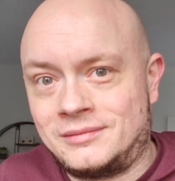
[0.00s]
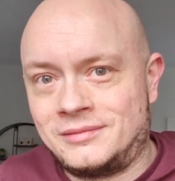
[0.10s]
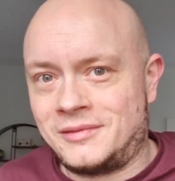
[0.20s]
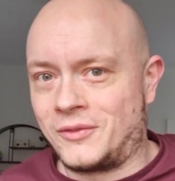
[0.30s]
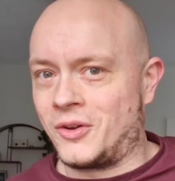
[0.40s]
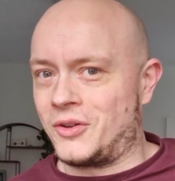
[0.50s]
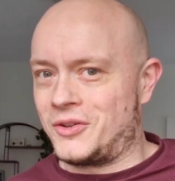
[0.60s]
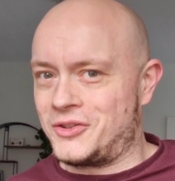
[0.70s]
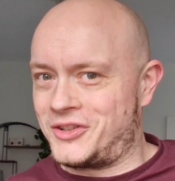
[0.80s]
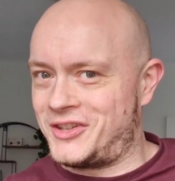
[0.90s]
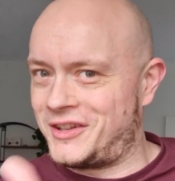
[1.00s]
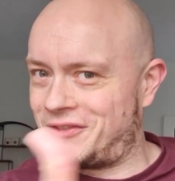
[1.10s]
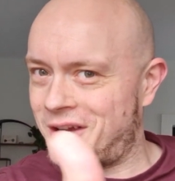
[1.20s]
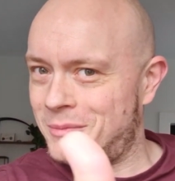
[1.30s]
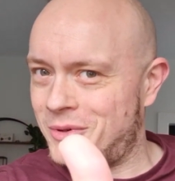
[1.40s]
I've got cystic
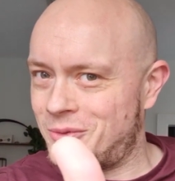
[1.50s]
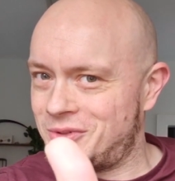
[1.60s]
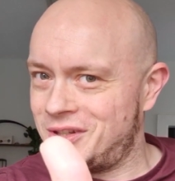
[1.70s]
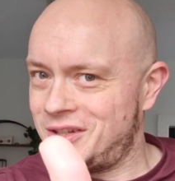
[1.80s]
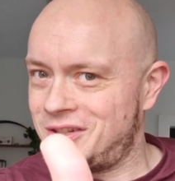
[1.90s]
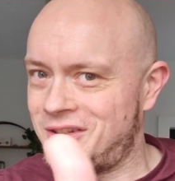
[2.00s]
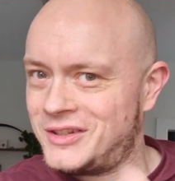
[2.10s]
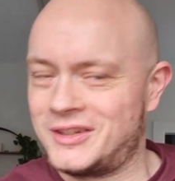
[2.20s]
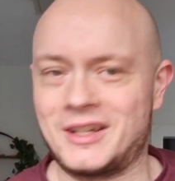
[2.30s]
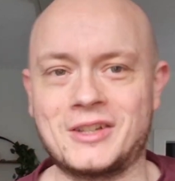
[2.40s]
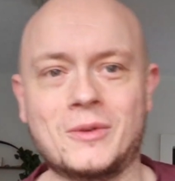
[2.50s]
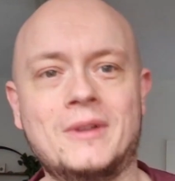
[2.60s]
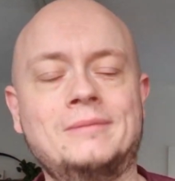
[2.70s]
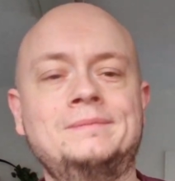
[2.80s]
fibrosis. And he's going,